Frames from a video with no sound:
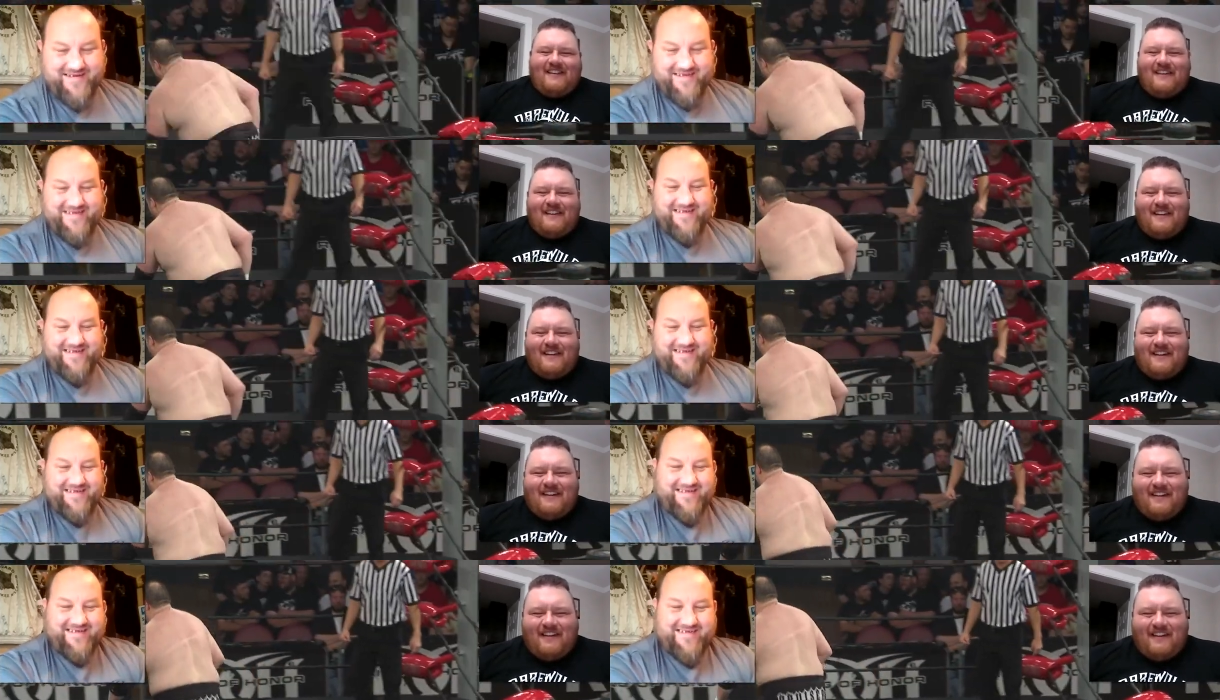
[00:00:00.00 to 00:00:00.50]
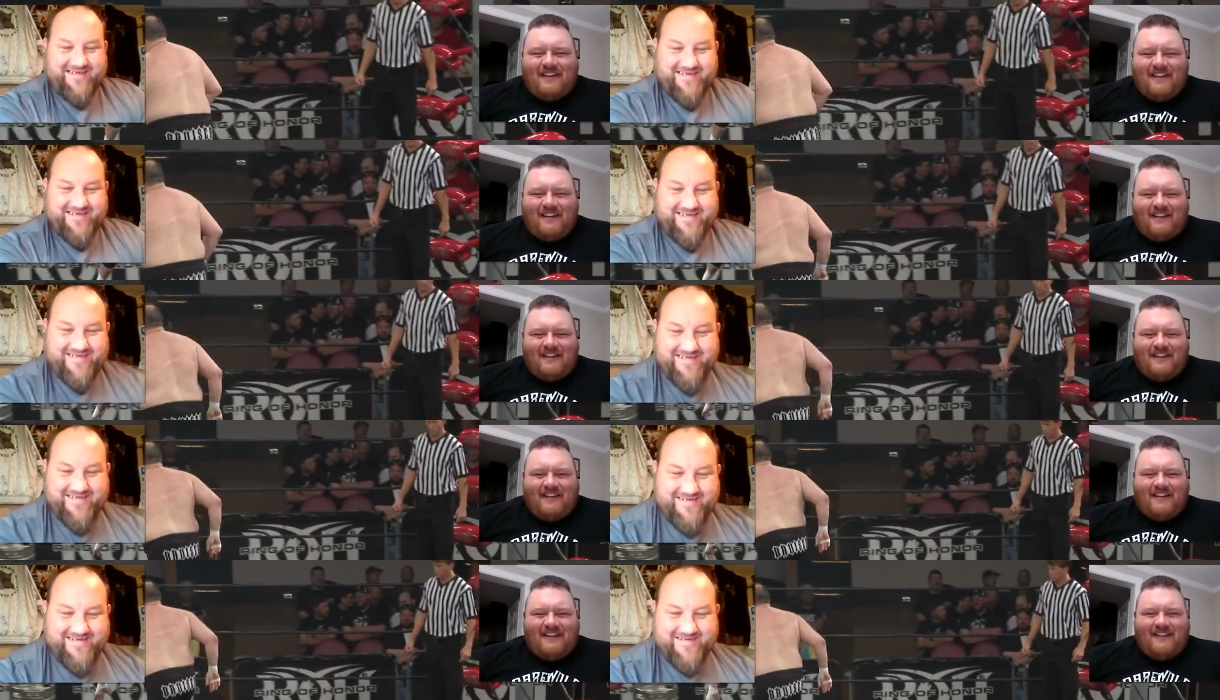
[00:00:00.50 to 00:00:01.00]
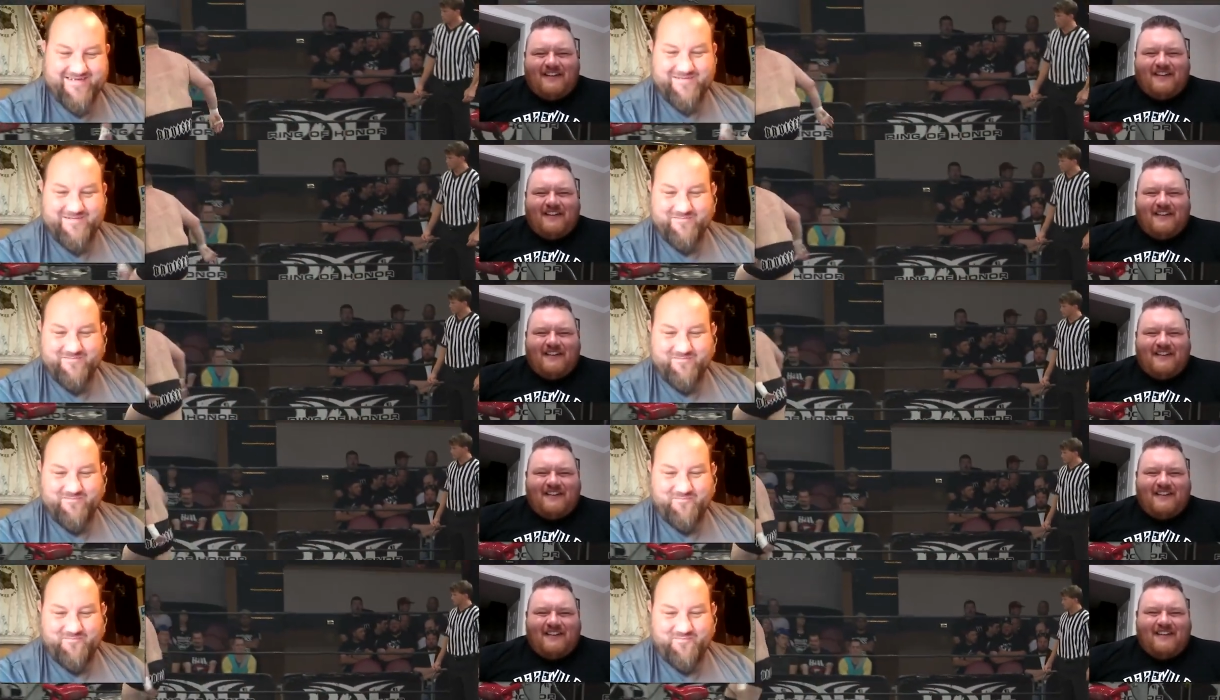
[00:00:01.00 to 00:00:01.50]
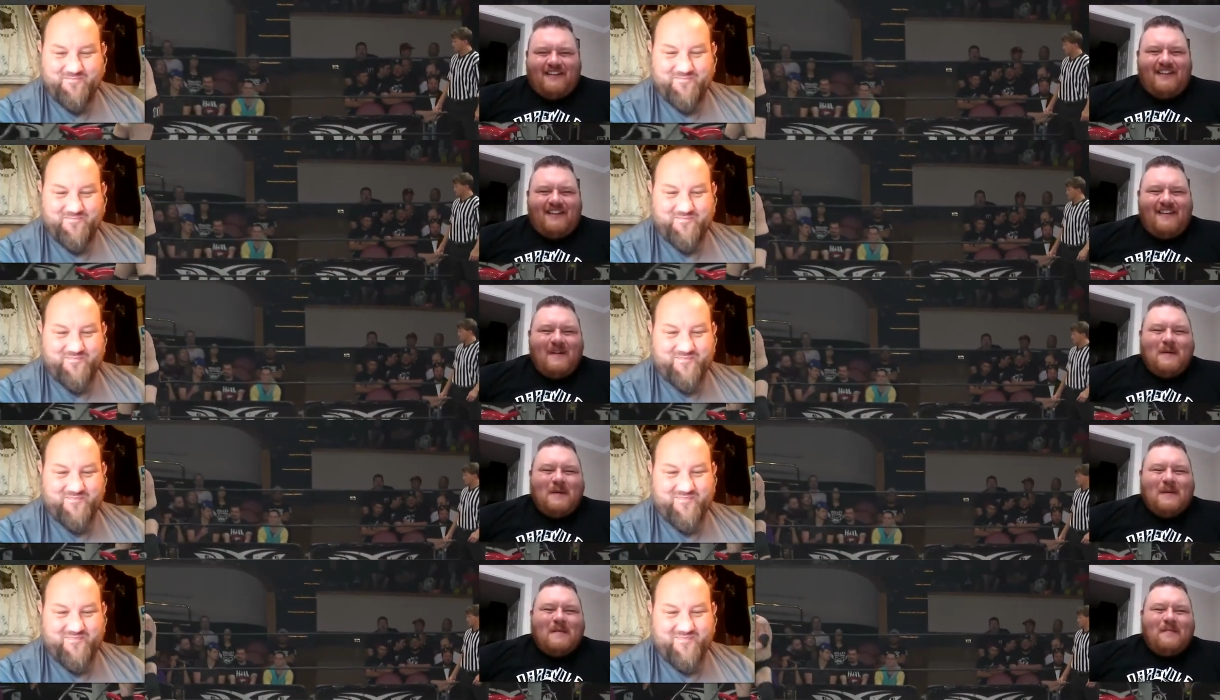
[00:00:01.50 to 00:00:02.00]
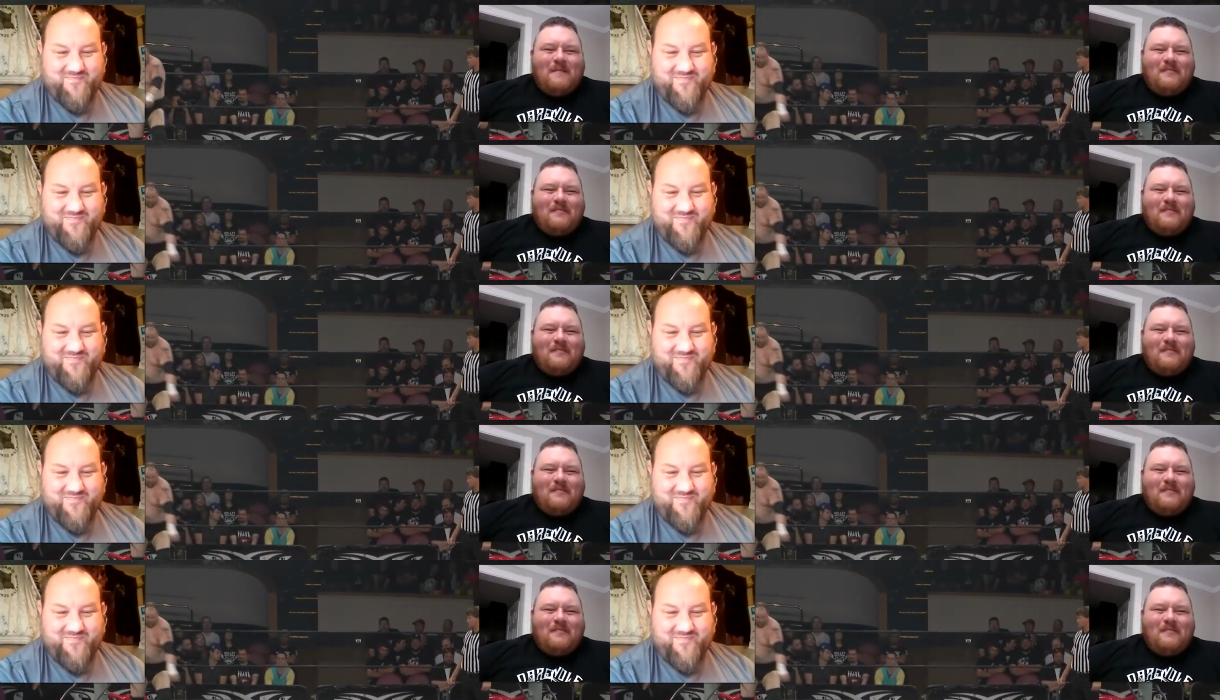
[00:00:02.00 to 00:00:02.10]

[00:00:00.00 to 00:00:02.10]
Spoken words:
[no speech]